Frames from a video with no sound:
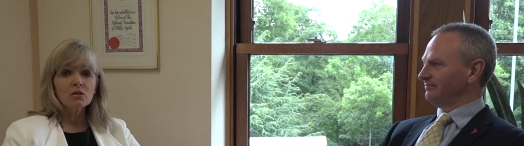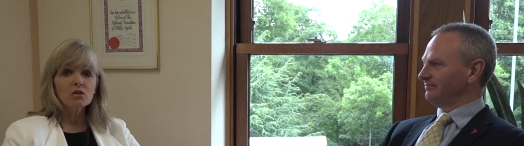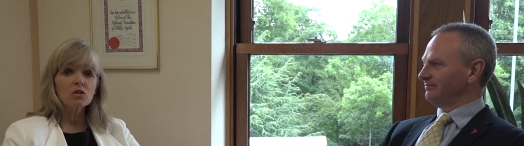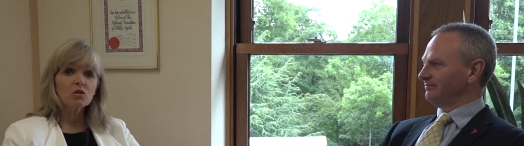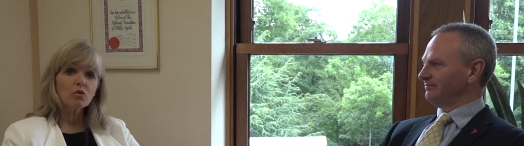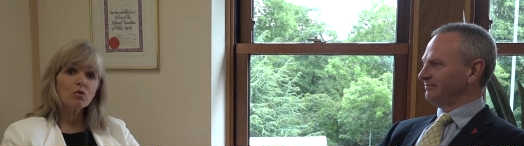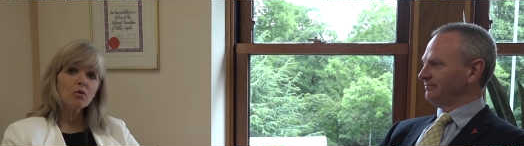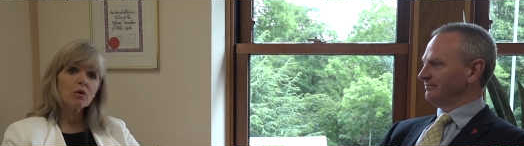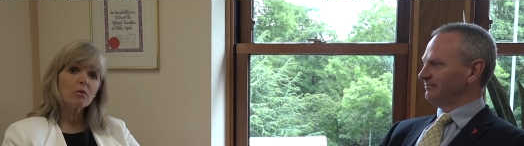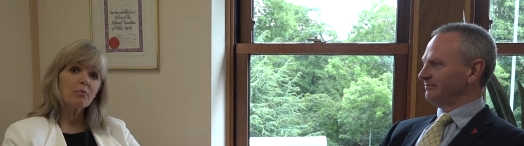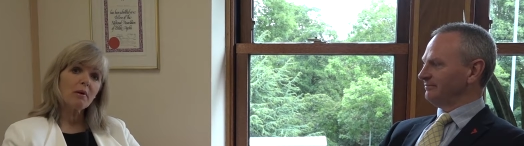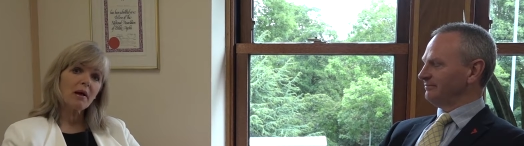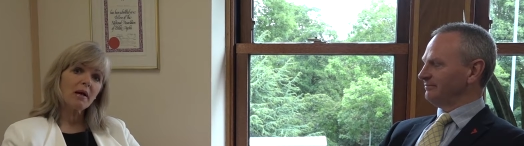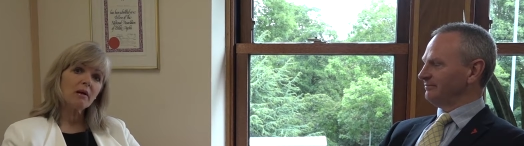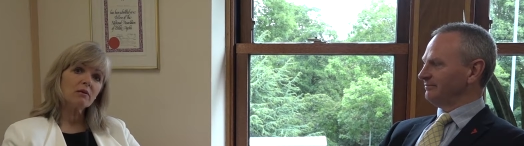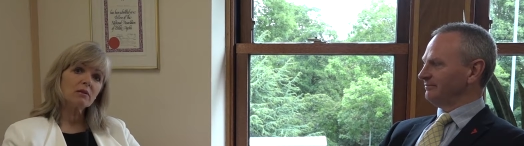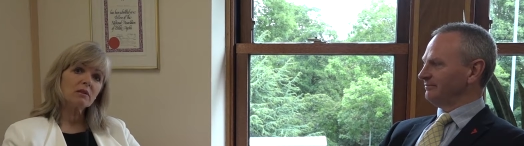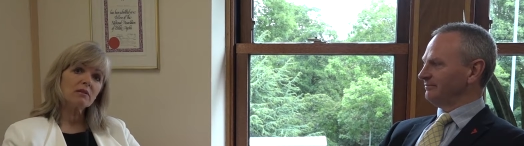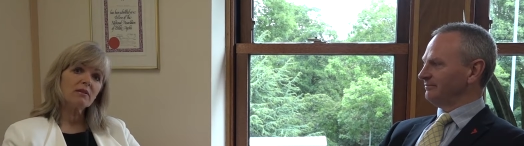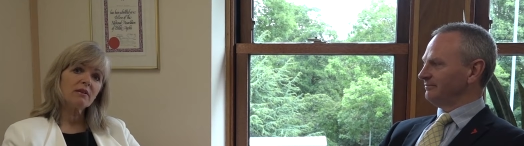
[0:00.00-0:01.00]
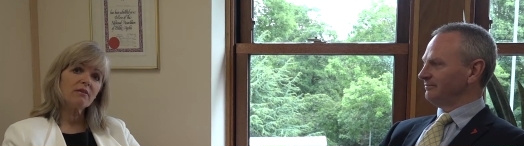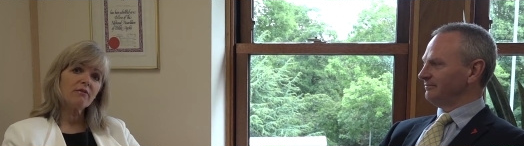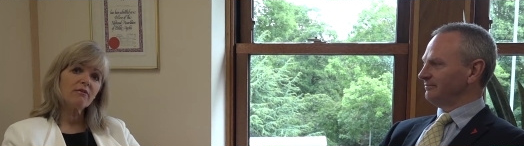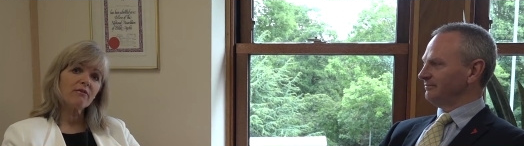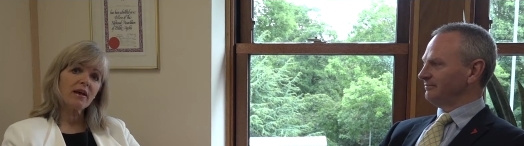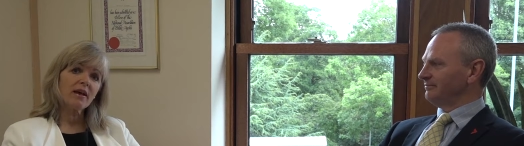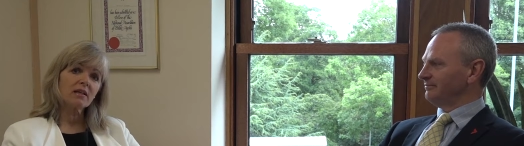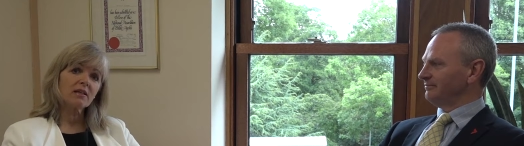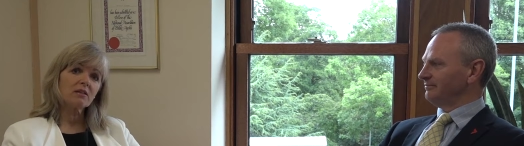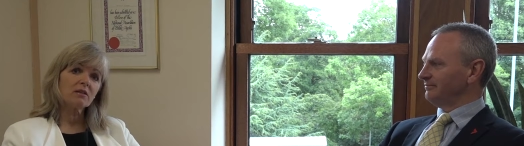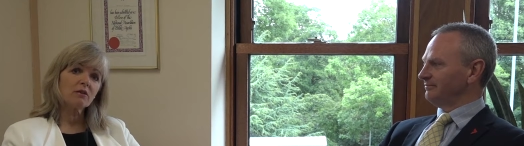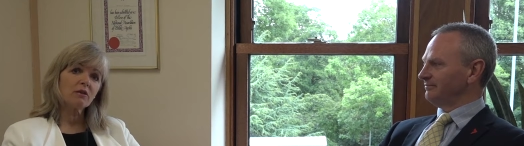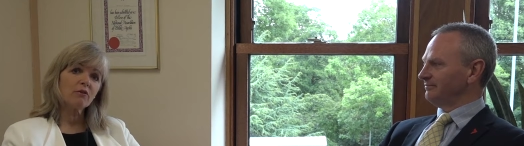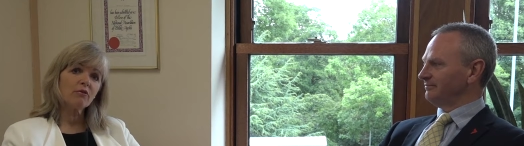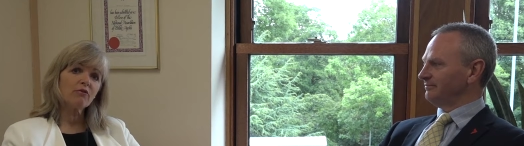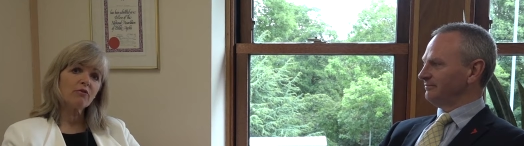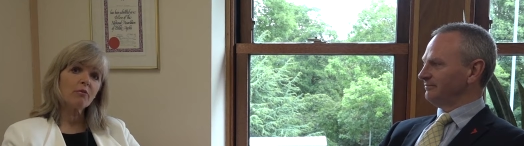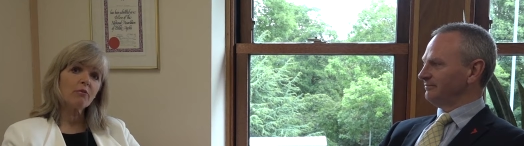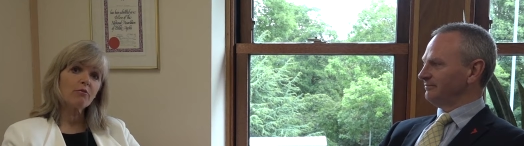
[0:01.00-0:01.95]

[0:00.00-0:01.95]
Speaker 1: to talk about the effect of